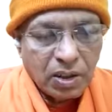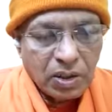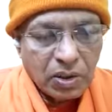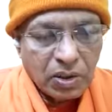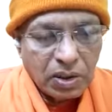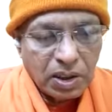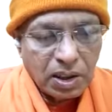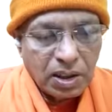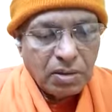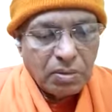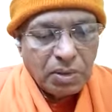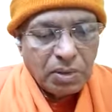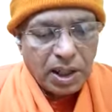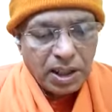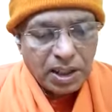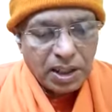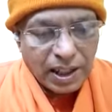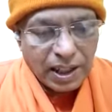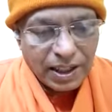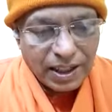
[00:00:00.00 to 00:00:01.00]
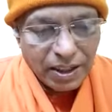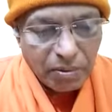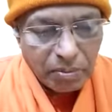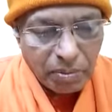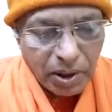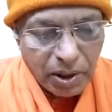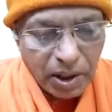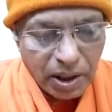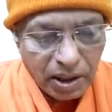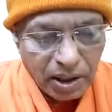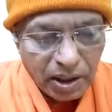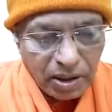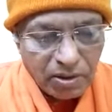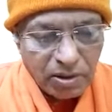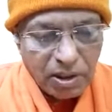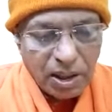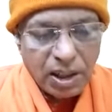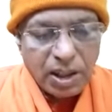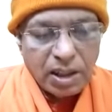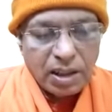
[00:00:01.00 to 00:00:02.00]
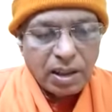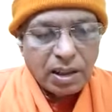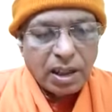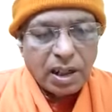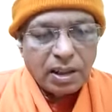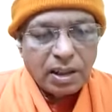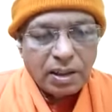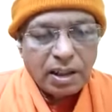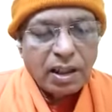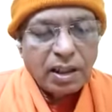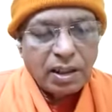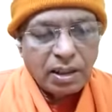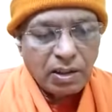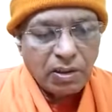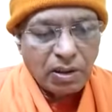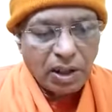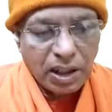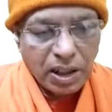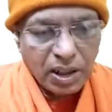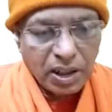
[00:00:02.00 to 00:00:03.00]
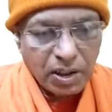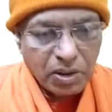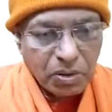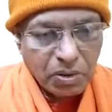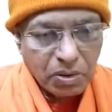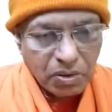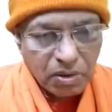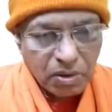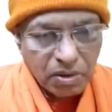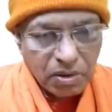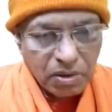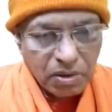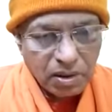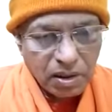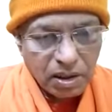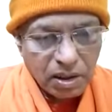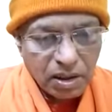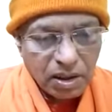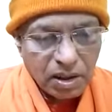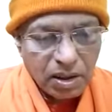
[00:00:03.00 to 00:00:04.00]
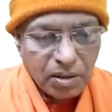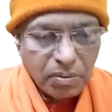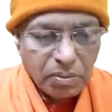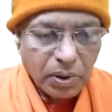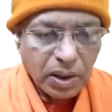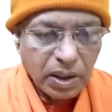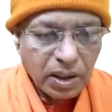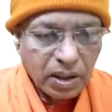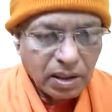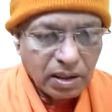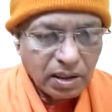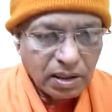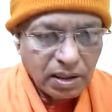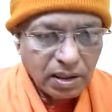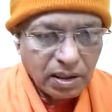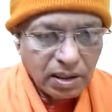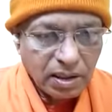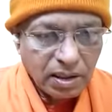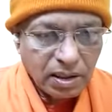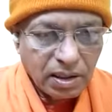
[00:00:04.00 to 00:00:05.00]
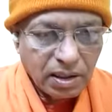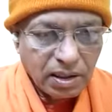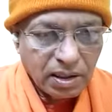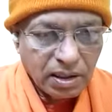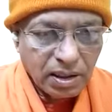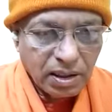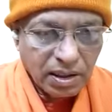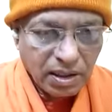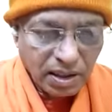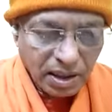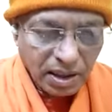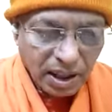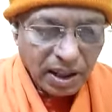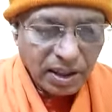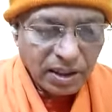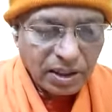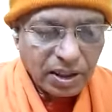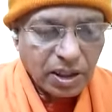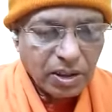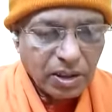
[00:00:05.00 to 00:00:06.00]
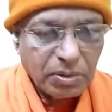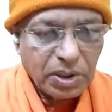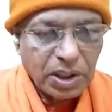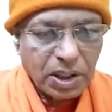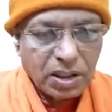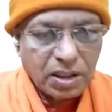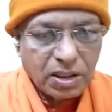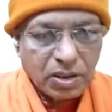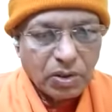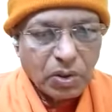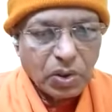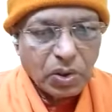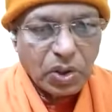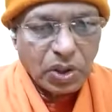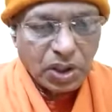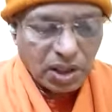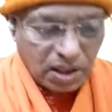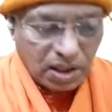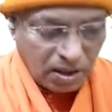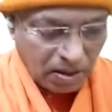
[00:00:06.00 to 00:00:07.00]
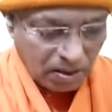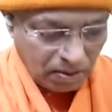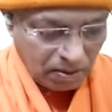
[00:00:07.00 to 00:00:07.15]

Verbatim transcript: So this is very subtle point. Uh, I think you understood. This is the point, answer of this question.